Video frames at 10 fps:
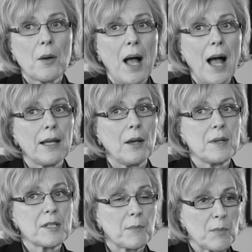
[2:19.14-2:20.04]
Ohio
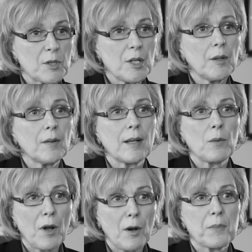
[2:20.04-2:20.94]
is a particularly
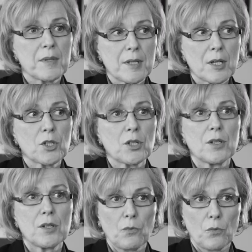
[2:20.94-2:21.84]

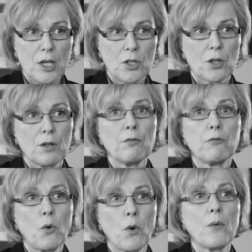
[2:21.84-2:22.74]
well-positioned region
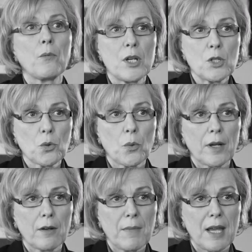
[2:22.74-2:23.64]
for
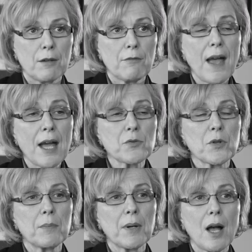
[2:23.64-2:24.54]
reshoring of
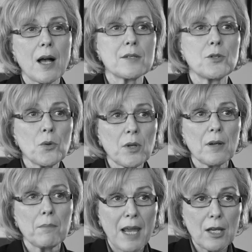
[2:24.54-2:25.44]
manufacturing because you
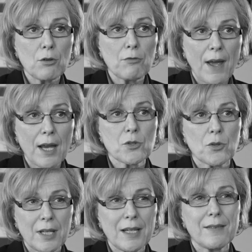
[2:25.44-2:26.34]
can manufacture
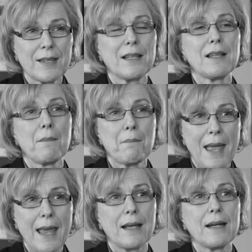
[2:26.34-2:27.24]
anything that
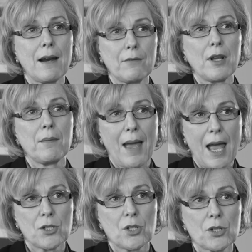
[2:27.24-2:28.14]
man ever
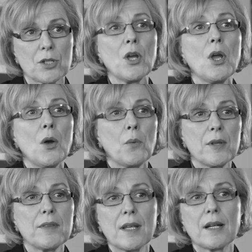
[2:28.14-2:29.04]
imagined
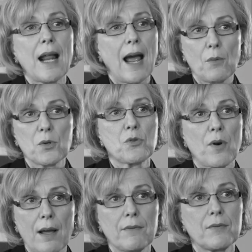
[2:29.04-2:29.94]
within an hour's
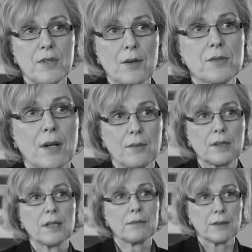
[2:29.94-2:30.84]
drive of downtown
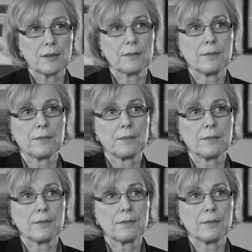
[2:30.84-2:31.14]
Cleveland.